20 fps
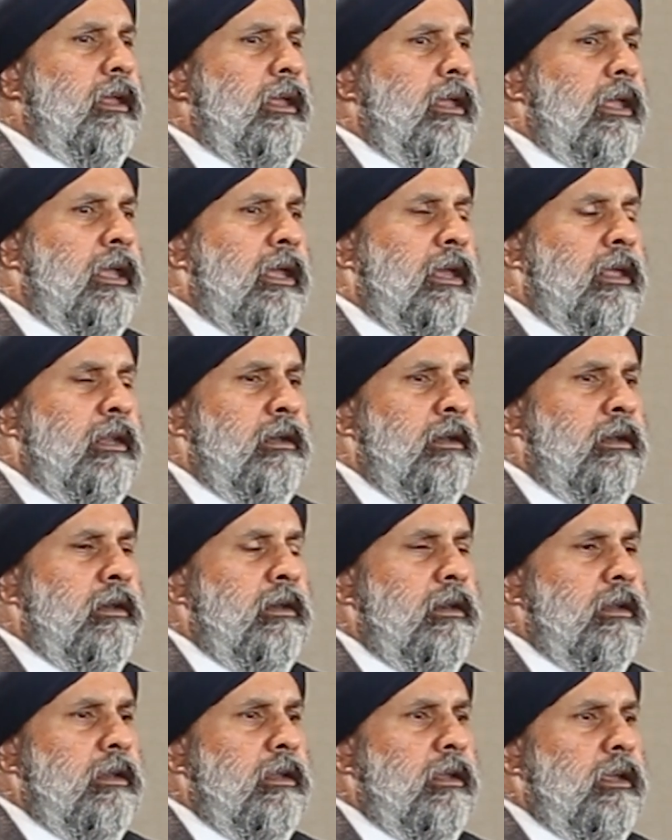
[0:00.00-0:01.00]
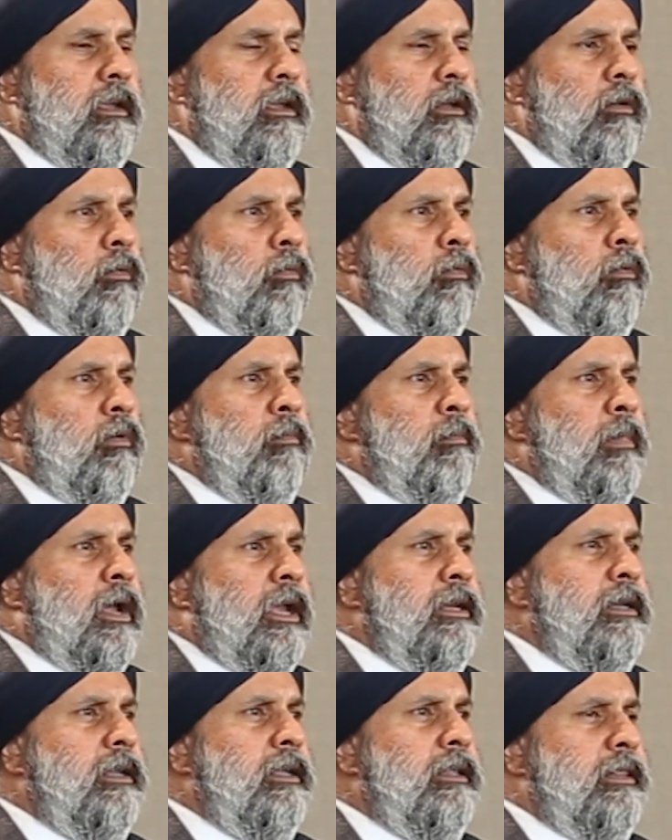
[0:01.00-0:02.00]
and
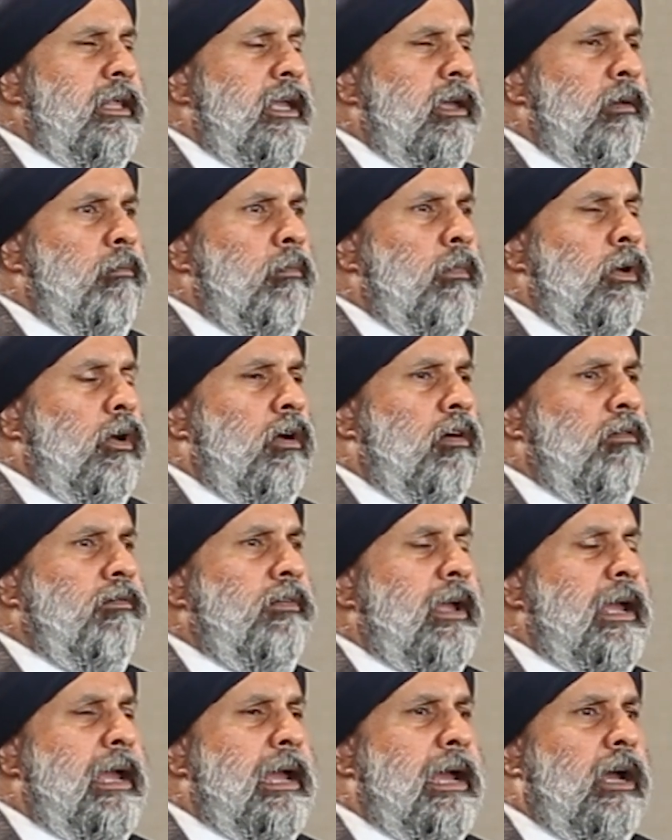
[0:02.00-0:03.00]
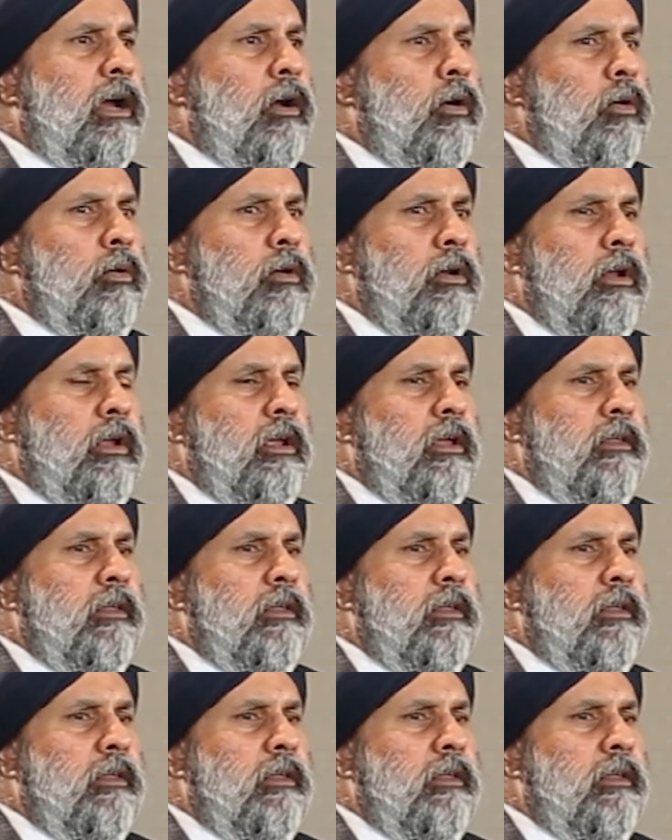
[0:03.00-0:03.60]
reminding them of how